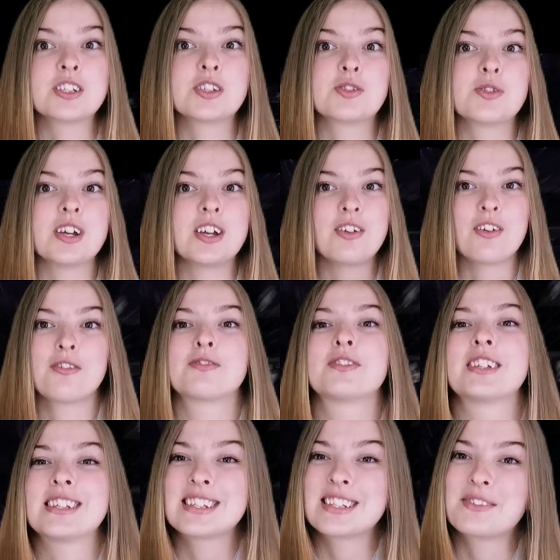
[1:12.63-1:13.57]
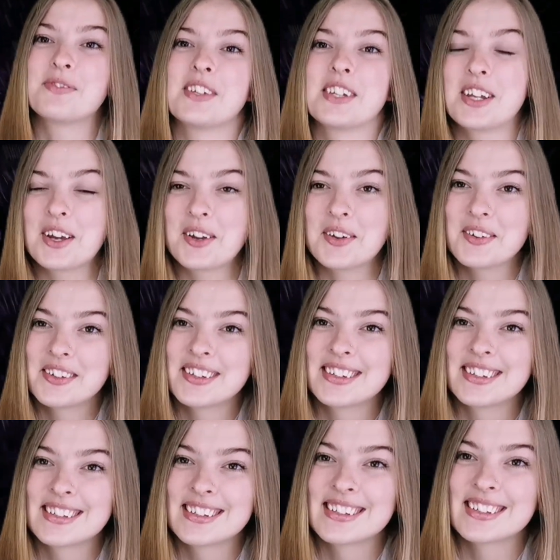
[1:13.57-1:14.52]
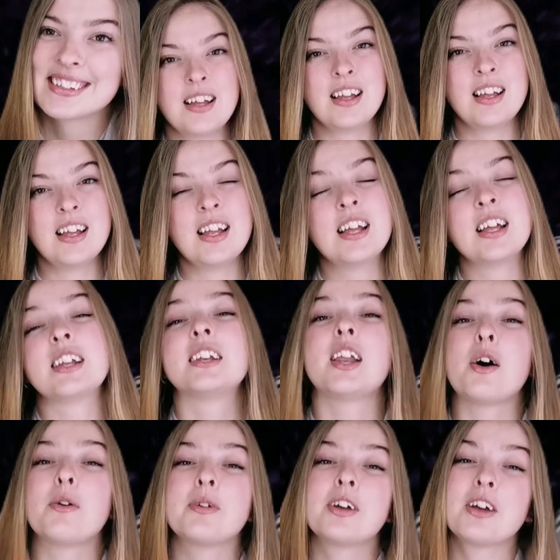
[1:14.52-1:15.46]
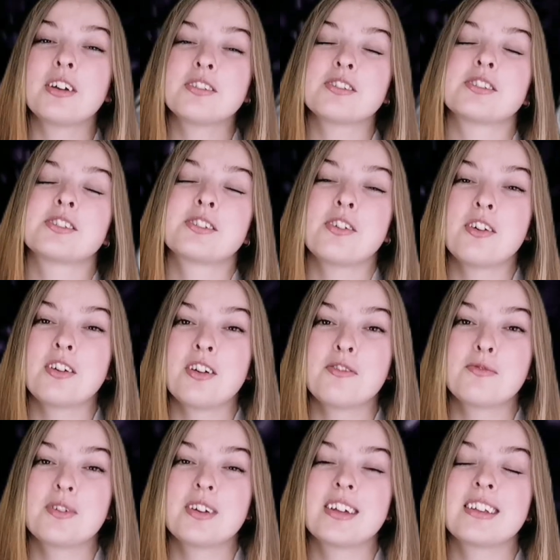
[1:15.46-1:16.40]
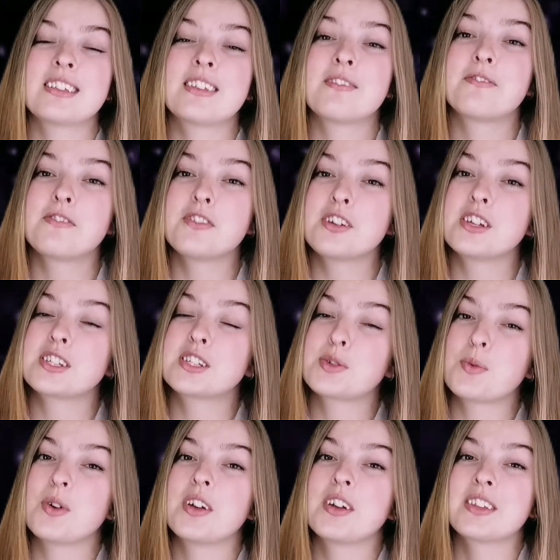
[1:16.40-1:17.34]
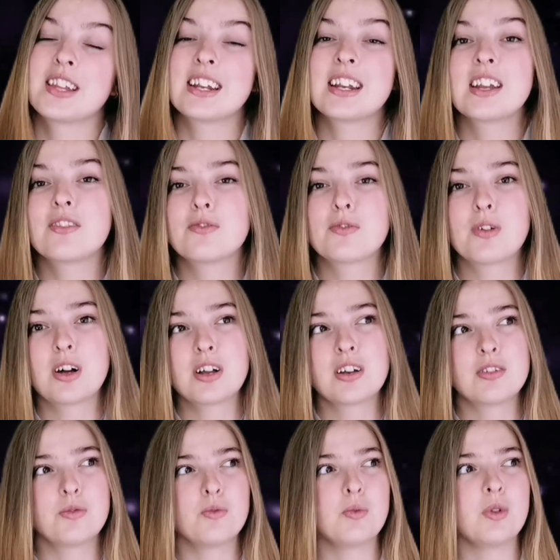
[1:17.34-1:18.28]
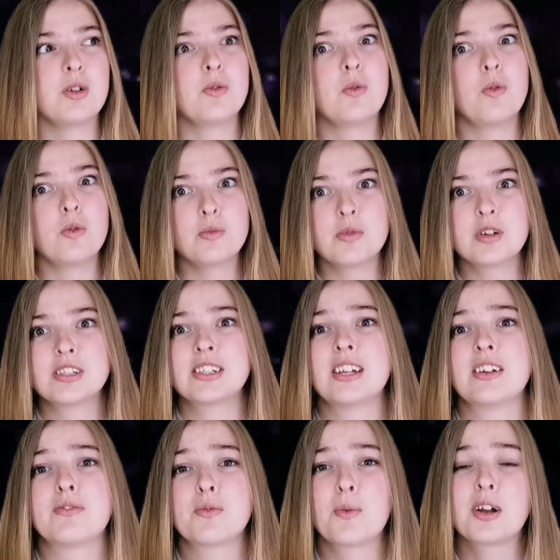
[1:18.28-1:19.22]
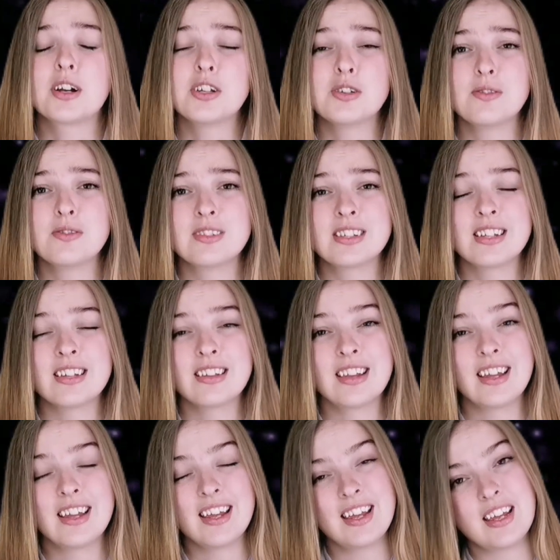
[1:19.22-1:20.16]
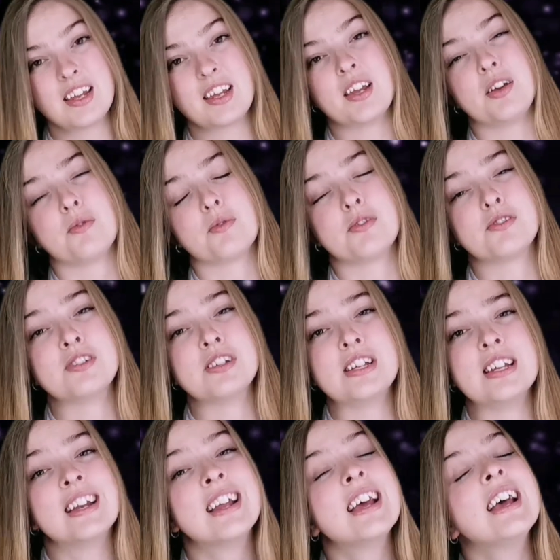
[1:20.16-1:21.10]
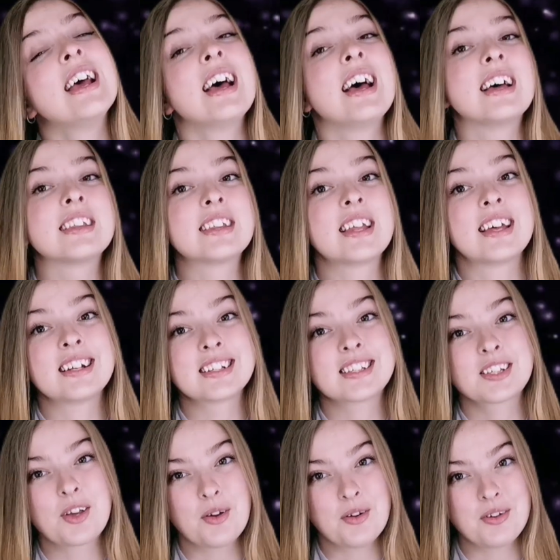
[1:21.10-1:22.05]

it straight after this video. Now we're going to start off with the first oil that everyone, well almost everyone use in their hair care routine, and that is